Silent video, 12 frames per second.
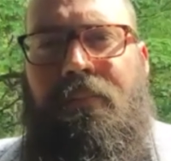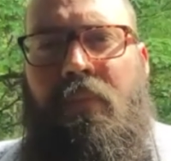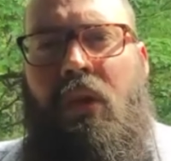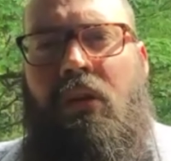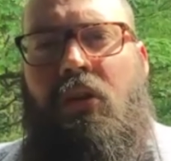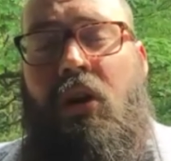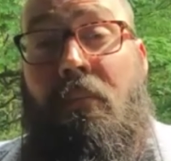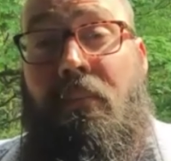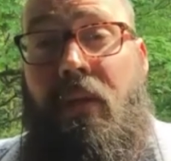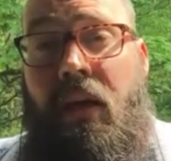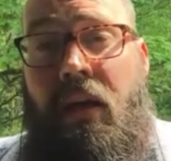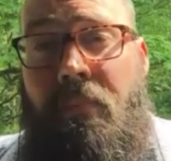got
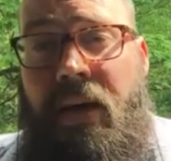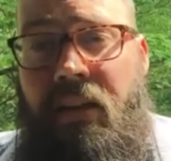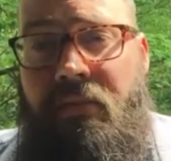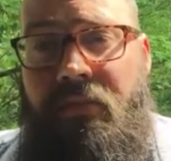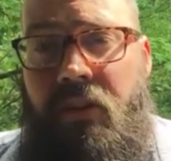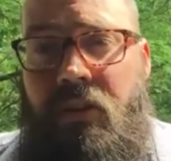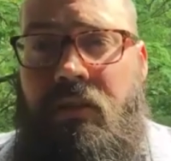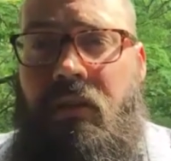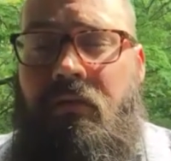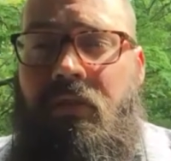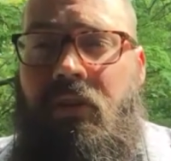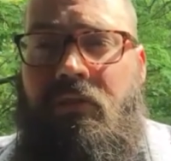a backing vocalist
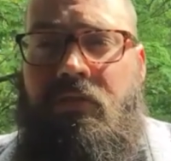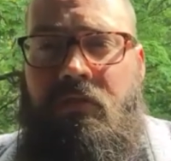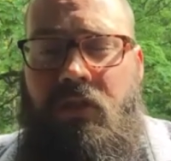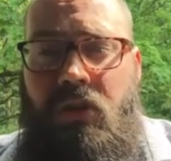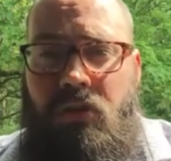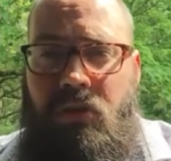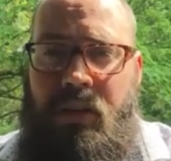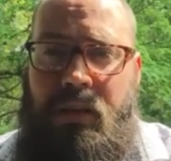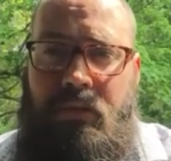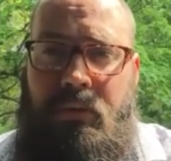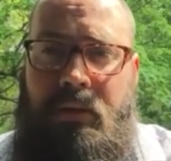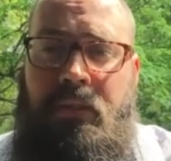involved to record on it
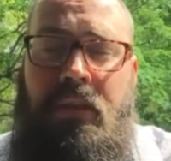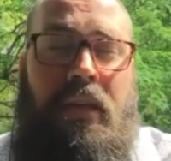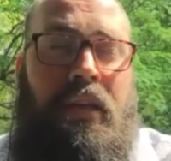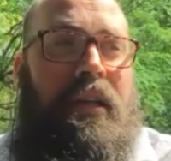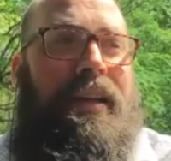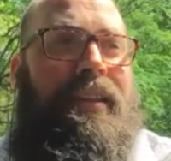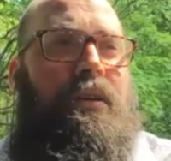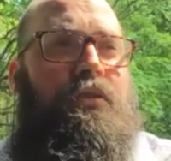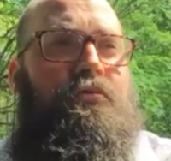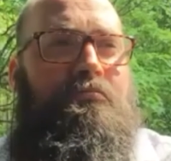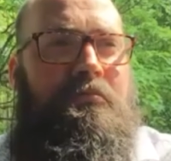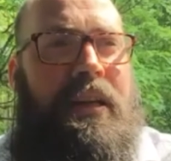as well. Now that was
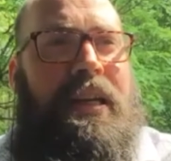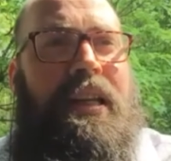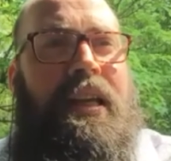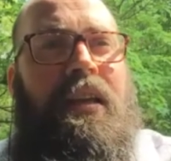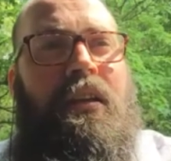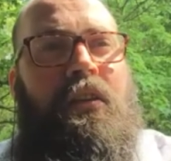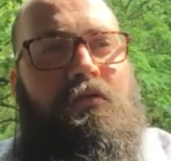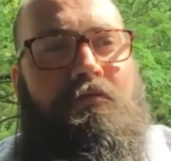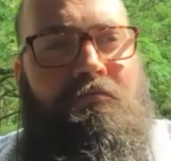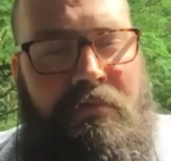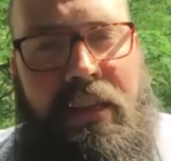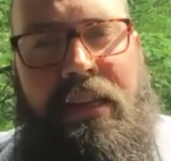really,
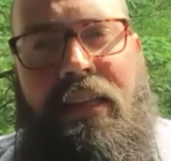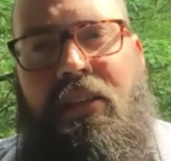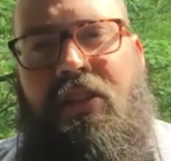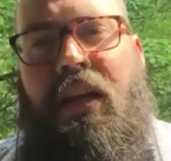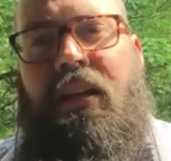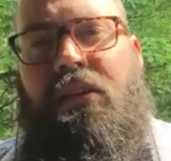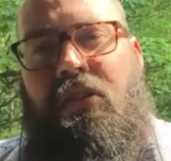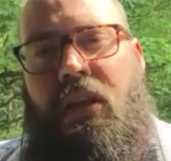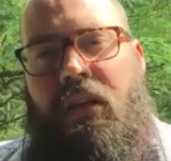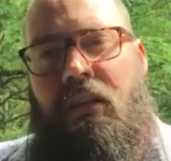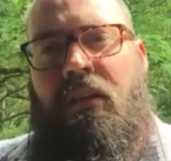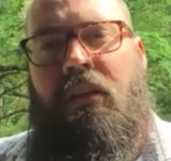really
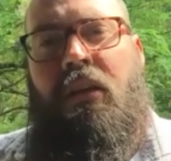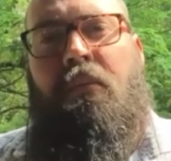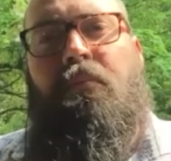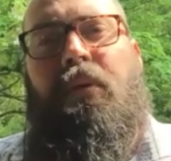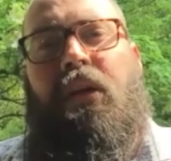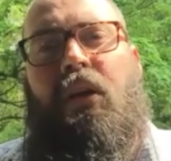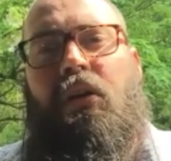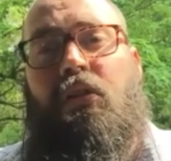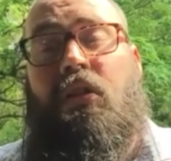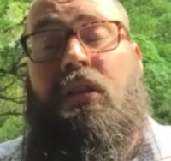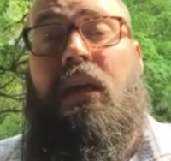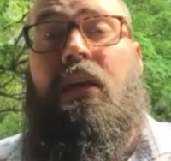challenging, because
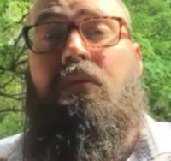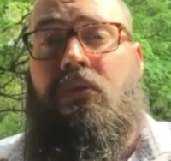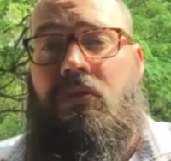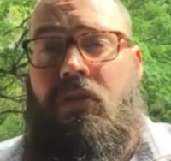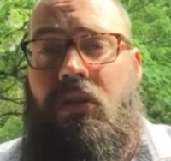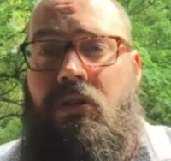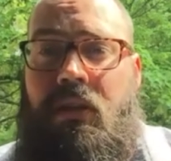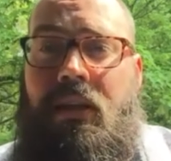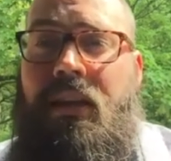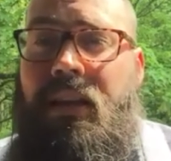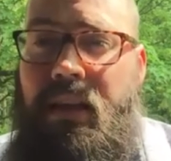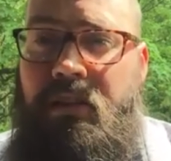he wasn't using a
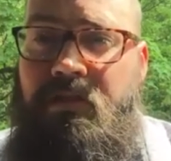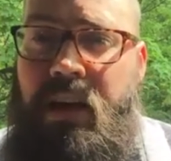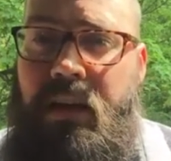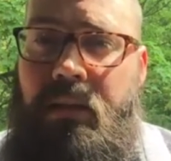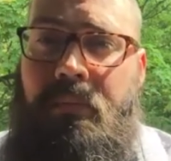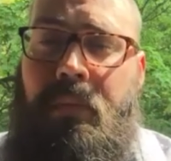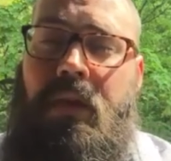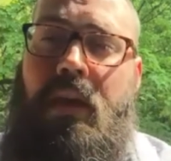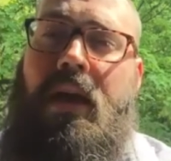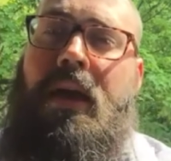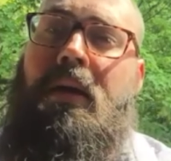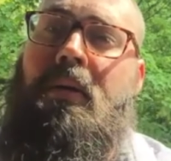click track,
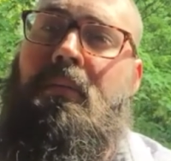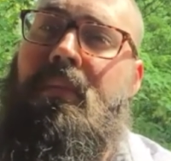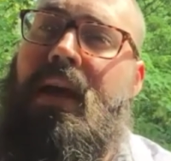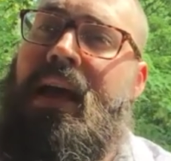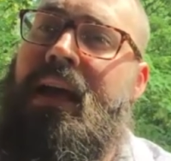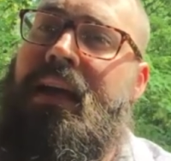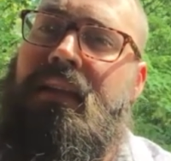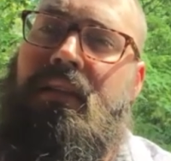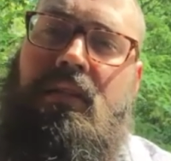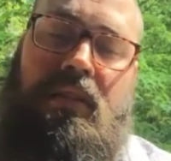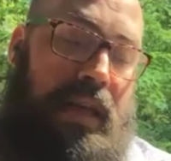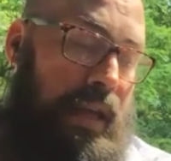
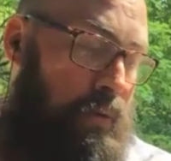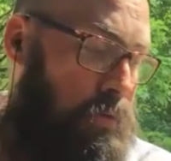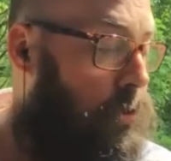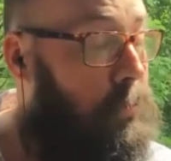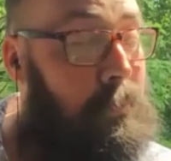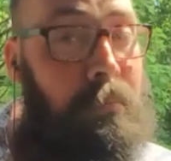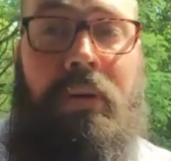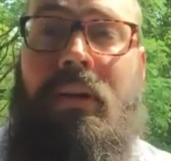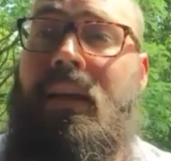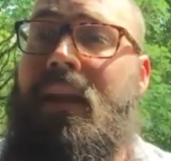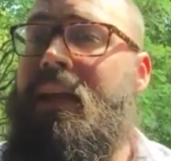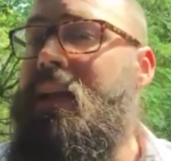and he was
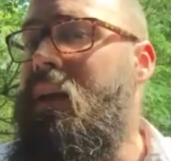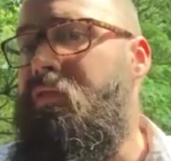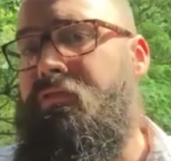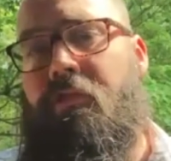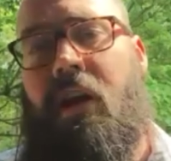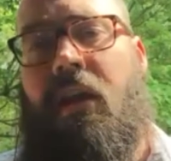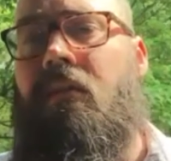completely free.